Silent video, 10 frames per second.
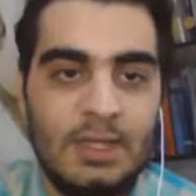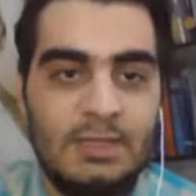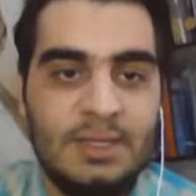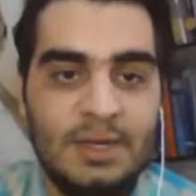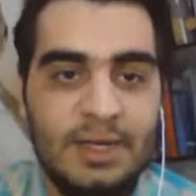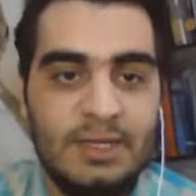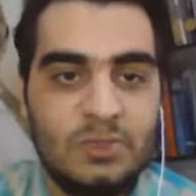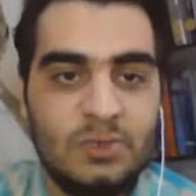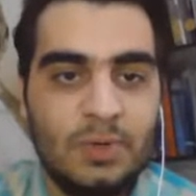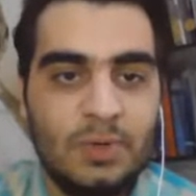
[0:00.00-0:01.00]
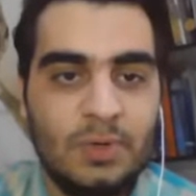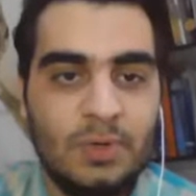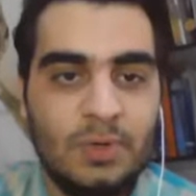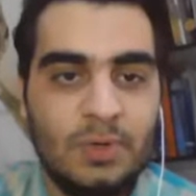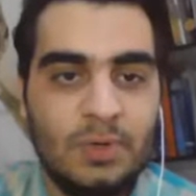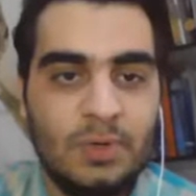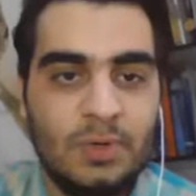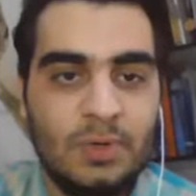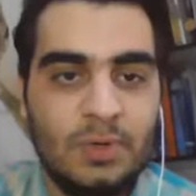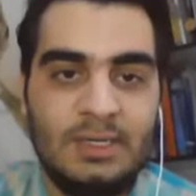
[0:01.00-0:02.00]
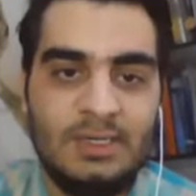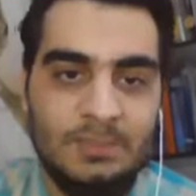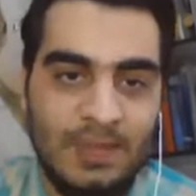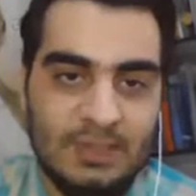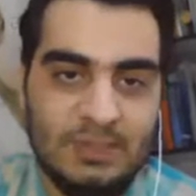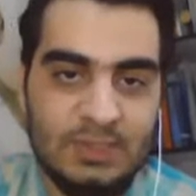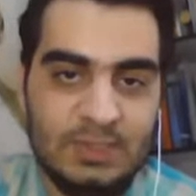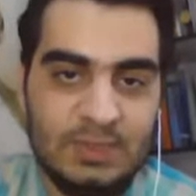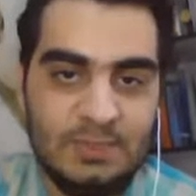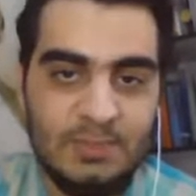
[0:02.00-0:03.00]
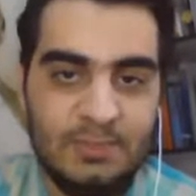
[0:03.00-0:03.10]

The next one is prepaid expenses.